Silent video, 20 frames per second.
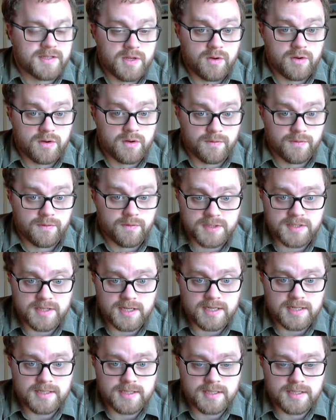the
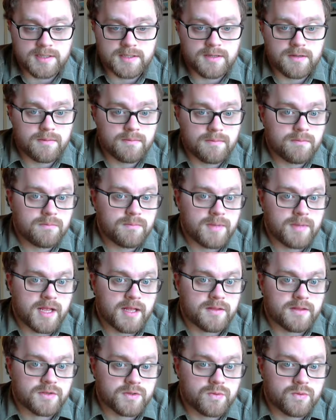university system
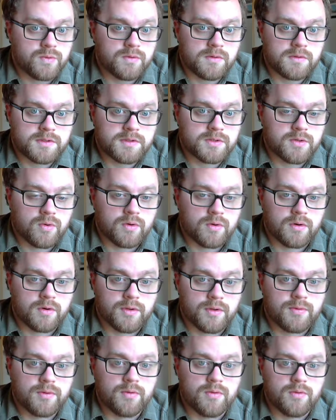and the schools, or
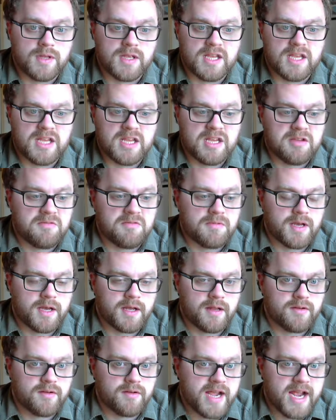through the
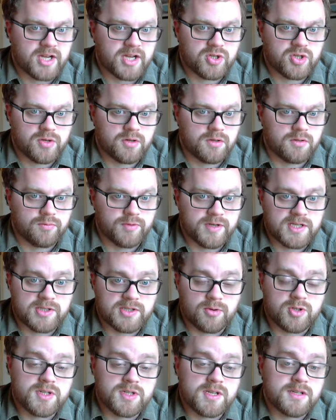national
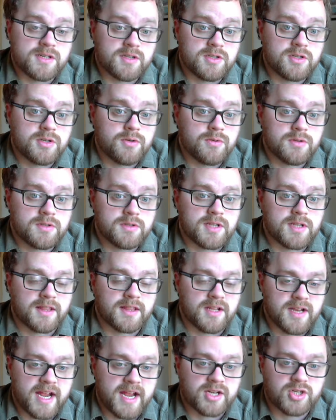research institutes, like
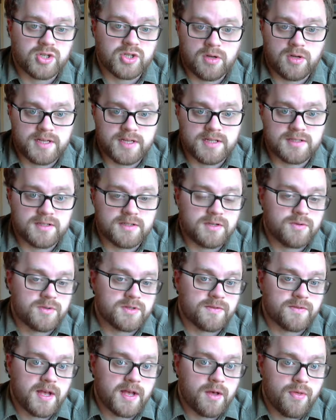the National Institutes
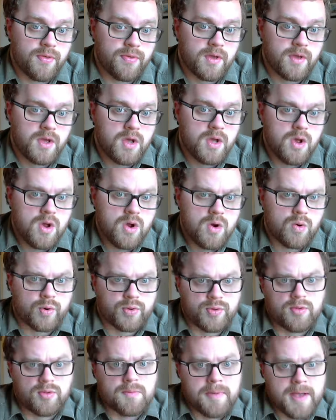of Health,
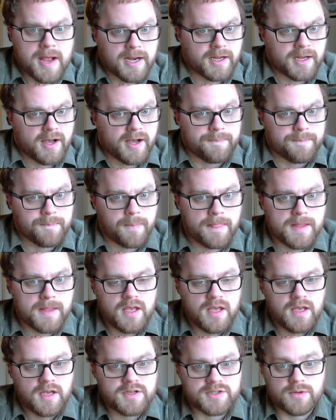or through the Pentagon.
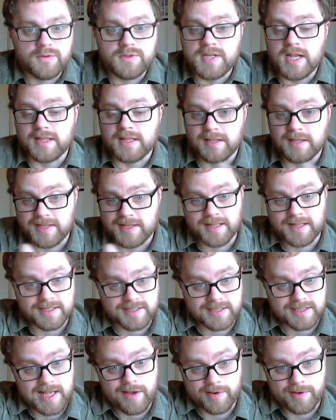So take the thing
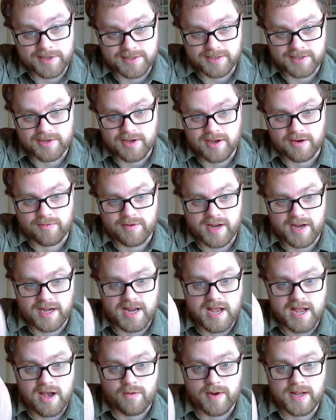that's allowing us to talk right
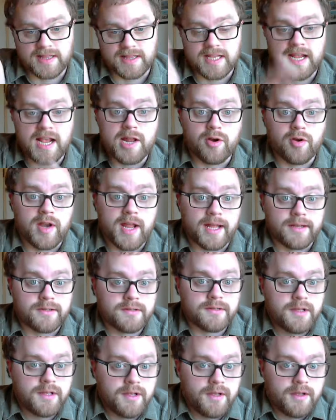now, right, the Internet.
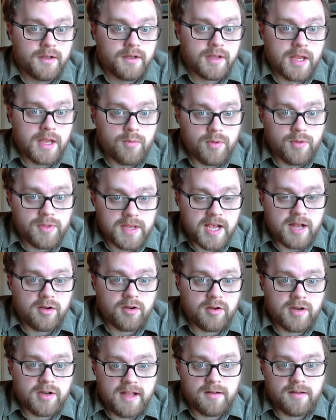Well, the
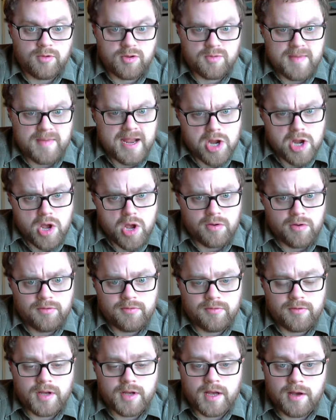Internet, you may know,
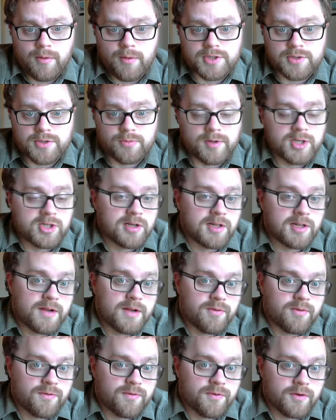was originally
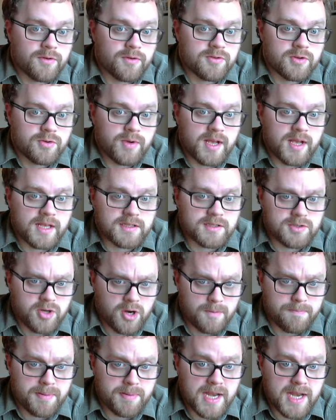referred to as
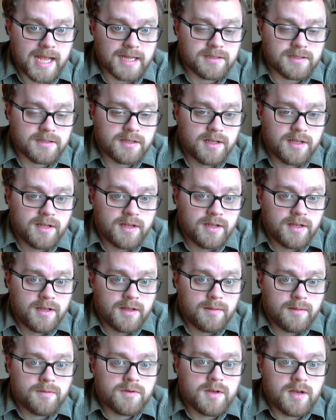DARPANET,
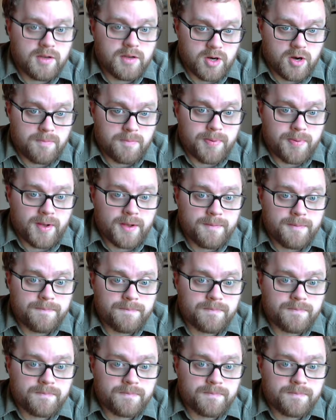DARPA